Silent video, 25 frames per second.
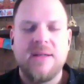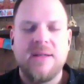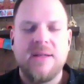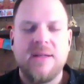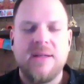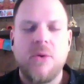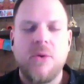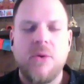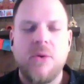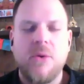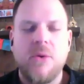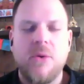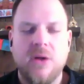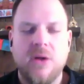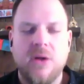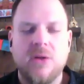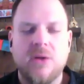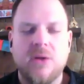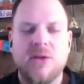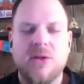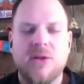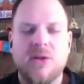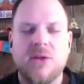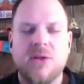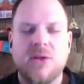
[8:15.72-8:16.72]
the
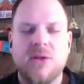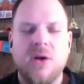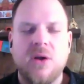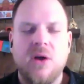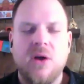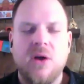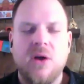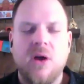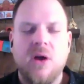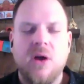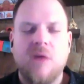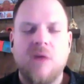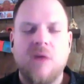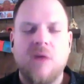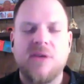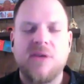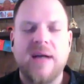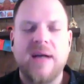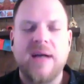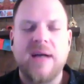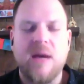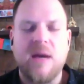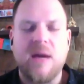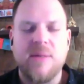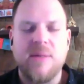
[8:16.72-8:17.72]
results of the
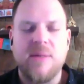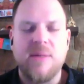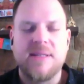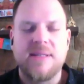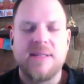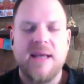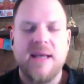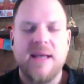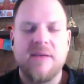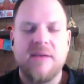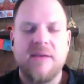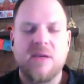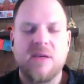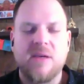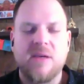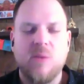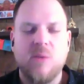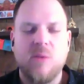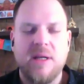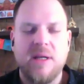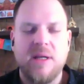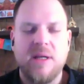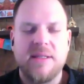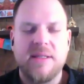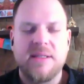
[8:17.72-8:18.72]
karmas they have
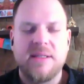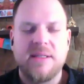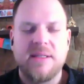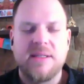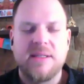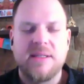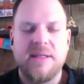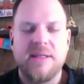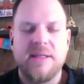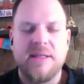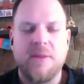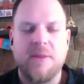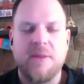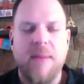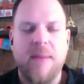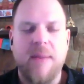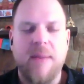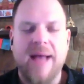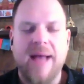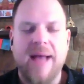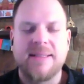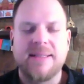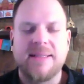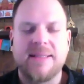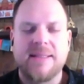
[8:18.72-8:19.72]
accumulated in the
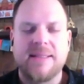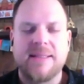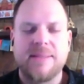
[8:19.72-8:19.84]
past.